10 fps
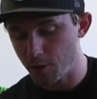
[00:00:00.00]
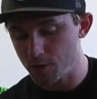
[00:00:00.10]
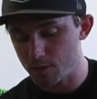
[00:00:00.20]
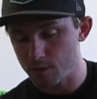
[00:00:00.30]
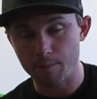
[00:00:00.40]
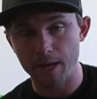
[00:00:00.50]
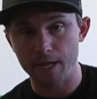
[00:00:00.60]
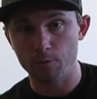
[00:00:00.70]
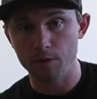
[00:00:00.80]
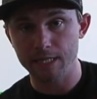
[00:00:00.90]
pros with the
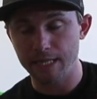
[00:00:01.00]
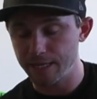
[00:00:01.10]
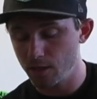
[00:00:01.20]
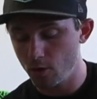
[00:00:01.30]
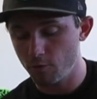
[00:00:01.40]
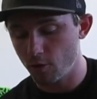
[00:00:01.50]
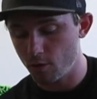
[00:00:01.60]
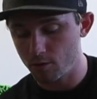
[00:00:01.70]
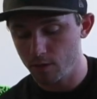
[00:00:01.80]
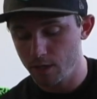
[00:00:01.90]
bike, really like the
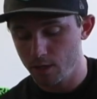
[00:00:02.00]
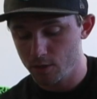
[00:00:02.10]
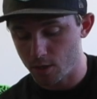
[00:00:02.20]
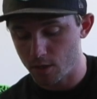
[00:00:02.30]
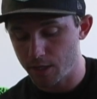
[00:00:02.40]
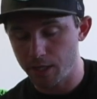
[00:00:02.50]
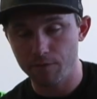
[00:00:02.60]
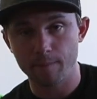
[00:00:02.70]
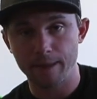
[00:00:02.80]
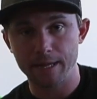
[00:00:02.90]
overall turning
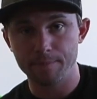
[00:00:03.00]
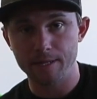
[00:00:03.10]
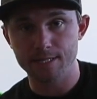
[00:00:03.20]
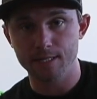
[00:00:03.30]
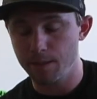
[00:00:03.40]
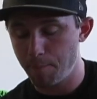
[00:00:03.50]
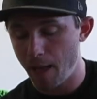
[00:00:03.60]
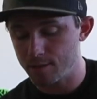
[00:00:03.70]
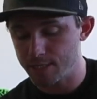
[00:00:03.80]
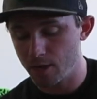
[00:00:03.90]
of the bike, basically the
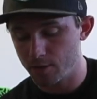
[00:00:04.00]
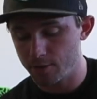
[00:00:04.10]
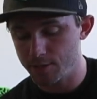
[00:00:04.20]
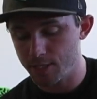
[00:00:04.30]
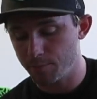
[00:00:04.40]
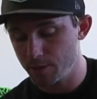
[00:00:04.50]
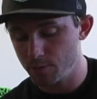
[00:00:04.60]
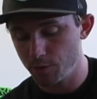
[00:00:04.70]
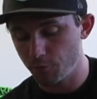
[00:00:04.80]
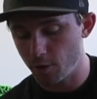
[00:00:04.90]
balance characteristic
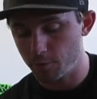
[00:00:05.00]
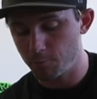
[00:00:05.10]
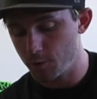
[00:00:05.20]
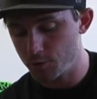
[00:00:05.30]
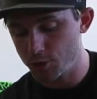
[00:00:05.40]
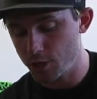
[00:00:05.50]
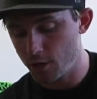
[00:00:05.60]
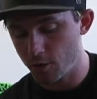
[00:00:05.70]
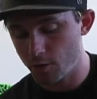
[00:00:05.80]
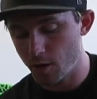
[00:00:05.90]
between front and rear
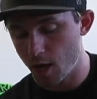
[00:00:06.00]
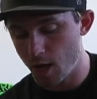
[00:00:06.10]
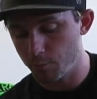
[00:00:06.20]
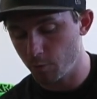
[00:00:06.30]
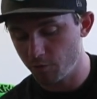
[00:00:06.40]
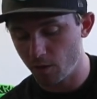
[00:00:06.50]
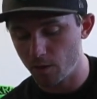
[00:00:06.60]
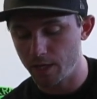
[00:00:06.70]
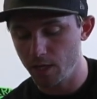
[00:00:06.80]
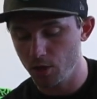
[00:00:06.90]
steer. Really felt
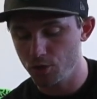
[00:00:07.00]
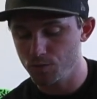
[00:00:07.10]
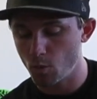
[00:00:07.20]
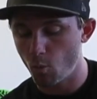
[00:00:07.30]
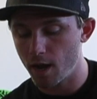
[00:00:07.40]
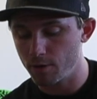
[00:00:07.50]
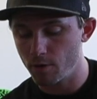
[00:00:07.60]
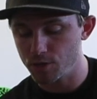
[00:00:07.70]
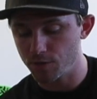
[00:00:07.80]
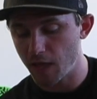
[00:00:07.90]
like you could use a wide
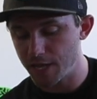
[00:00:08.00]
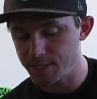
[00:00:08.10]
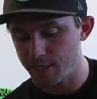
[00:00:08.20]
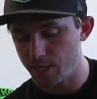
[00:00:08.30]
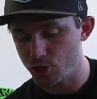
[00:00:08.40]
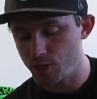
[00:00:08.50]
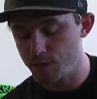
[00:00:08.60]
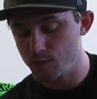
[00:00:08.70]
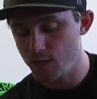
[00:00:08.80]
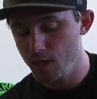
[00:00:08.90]
range of line
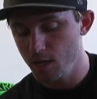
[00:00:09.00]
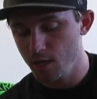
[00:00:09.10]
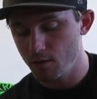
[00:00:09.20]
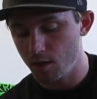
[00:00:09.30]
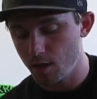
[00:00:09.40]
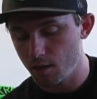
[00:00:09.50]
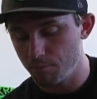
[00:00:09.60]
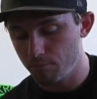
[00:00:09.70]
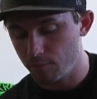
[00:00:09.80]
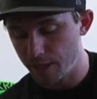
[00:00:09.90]
selections.
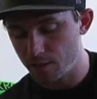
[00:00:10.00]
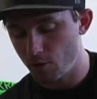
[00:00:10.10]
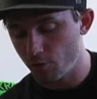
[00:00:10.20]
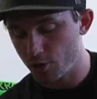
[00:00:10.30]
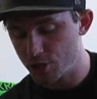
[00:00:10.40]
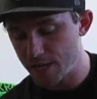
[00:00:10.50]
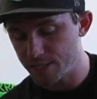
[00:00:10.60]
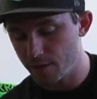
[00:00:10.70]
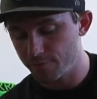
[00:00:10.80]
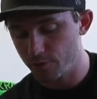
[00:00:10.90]
Like the overall
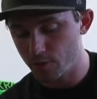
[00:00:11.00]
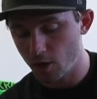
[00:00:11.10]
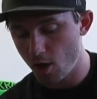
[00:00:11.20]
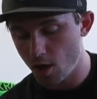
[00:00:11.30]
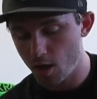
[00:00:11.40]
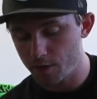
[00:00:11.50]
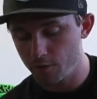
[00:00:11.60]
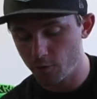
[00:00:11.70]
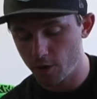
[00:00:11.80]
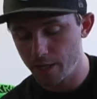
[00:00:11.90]
chassis comfort. The con
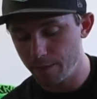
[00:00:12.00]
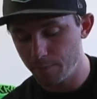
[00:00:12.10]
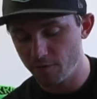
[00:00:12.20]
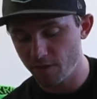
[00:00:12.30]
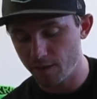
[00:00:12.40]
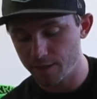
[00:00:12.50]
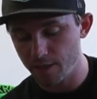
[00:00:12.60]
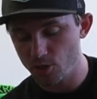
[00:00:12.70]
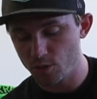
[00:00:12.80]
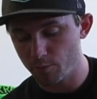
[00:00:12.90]
for him, he felt like
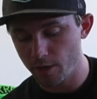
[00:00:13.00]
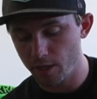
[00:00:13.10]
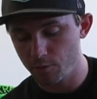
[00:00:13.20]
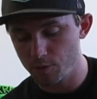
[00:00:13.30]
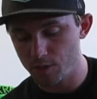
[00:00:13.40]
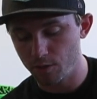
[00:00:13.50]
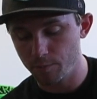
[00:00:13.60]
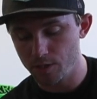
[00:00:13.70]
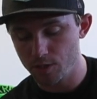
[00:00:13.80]
the engine braking was a little bit